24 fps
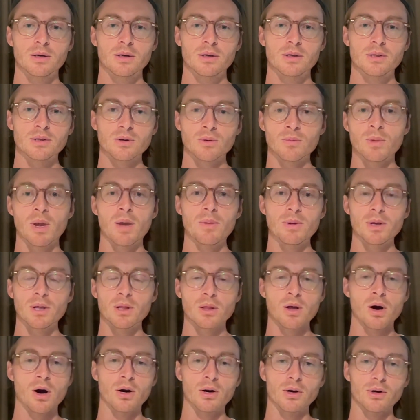So maybe a
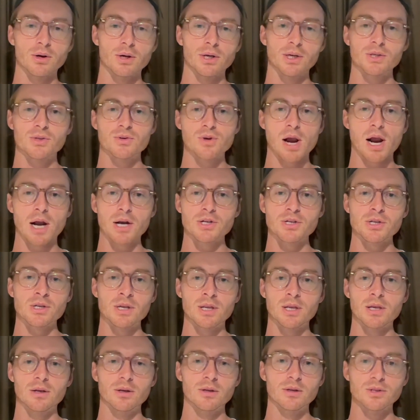longer extraction
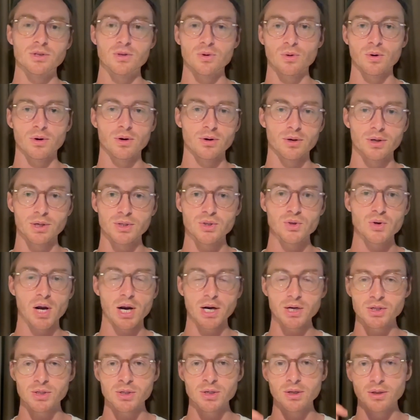yield, shorter
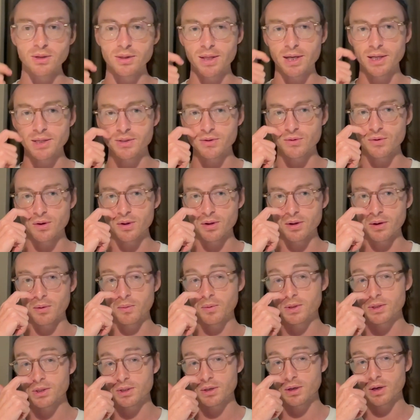extraction yield, that sort of thing,
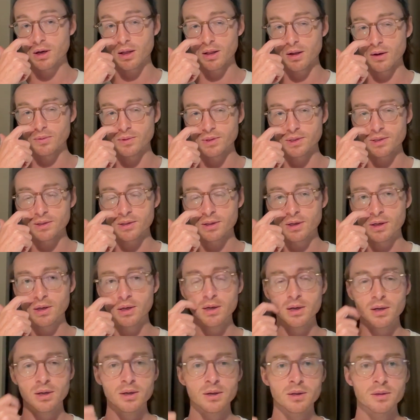which I thought was
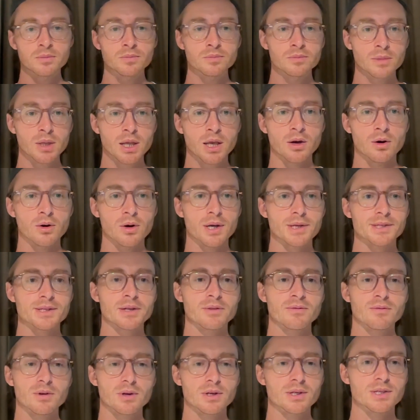
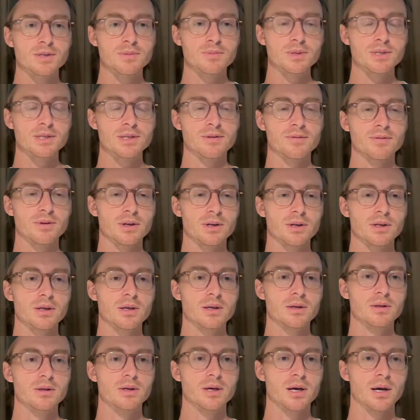interesting, very specific
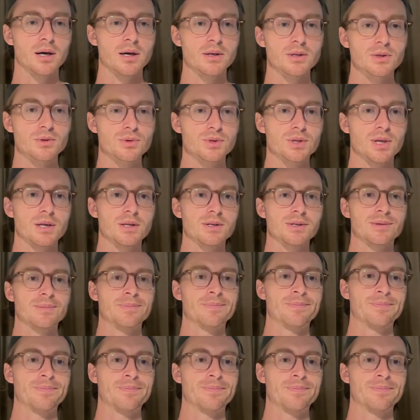use case.